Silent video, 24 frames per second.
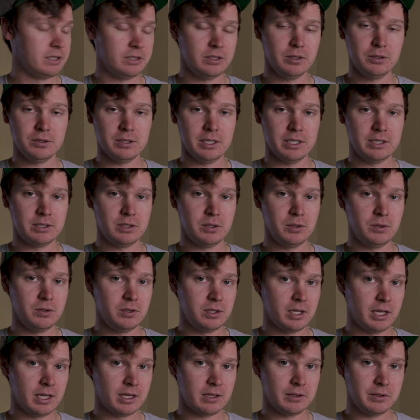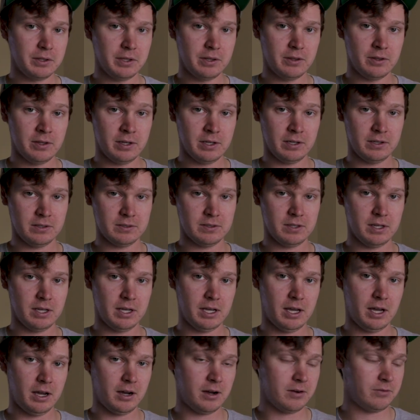It's usually two dangly things that
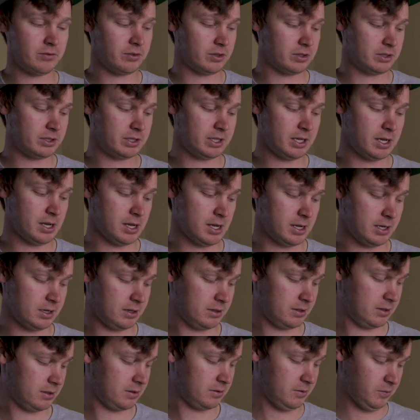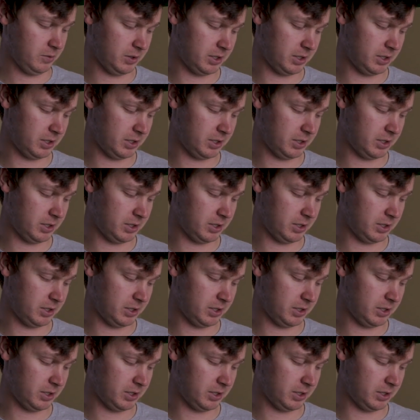hang off the stand,